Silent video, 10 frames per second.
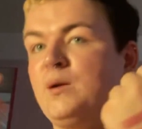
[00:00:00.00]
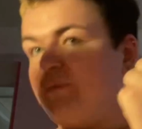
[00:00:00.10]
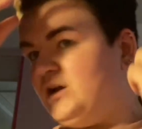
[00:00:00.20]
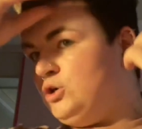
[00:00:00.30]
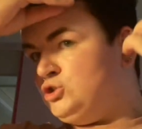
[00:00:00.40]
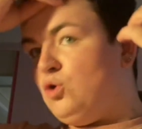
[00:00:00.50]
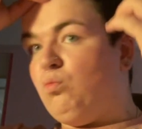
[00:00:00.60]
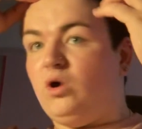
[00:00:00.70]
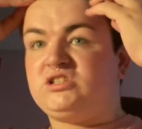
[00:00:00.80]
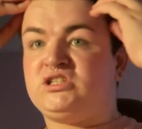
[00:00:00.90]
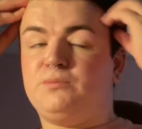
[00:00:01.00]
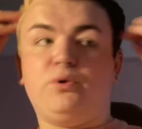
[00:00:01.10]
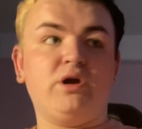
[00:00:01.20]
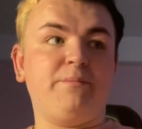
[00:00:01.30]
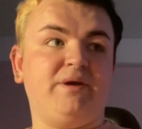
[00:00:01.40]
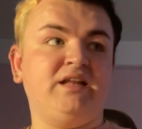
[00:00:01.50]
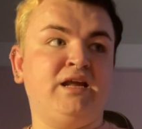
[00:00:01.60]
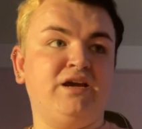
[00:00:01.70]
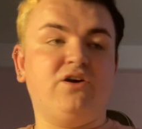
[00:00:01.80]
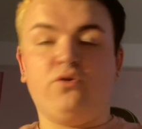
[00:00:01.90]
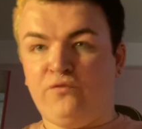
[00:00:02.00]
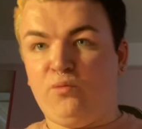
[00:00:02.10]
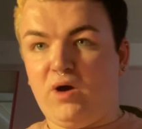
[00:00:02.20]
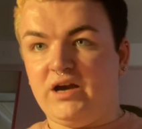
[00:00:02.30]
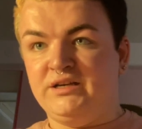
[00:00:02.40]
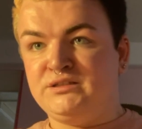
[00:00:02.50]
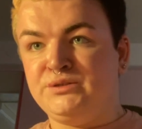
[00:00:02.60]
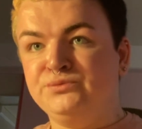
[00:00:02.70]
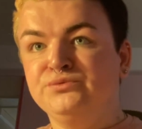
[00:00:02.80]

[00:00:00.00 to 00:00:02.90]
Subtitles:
because what's the point in being here otherwise?